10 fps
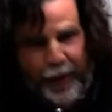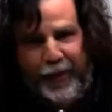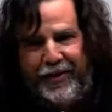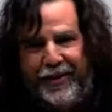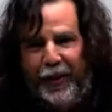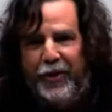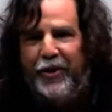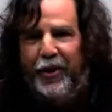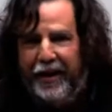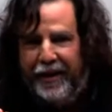I was
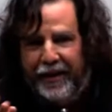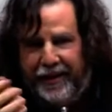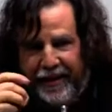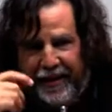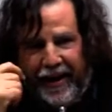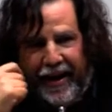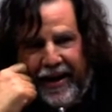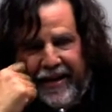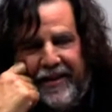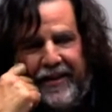also here
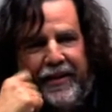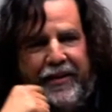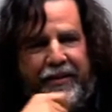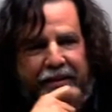as